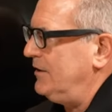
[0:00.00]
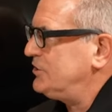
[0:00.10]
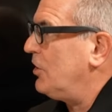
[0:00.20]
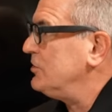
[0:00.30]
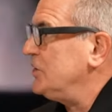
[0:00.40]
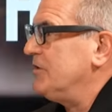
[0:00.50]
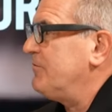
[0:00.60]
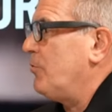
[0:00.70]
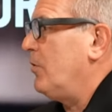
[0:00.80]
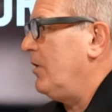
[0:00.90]
charging
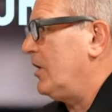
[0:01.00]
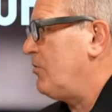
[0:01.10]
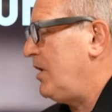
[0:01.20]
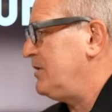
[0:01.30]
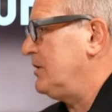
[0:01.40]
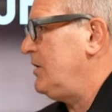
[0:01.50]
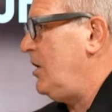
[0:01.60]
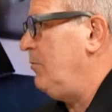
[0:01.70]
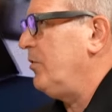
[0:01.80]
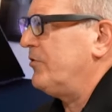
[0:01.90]
for across the
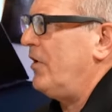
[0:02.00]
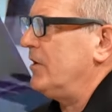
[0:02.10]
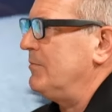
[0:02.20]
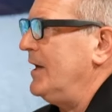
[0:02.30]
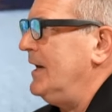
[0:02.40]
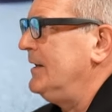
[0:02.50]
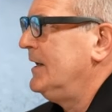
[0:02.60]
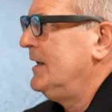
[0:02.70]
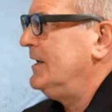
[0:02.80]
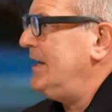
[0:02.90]
globe. We were talking about
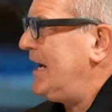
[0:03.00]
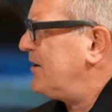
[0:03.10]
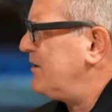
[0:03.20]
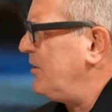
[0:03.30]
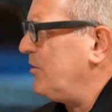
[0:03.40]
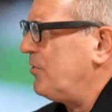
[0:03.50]
next year,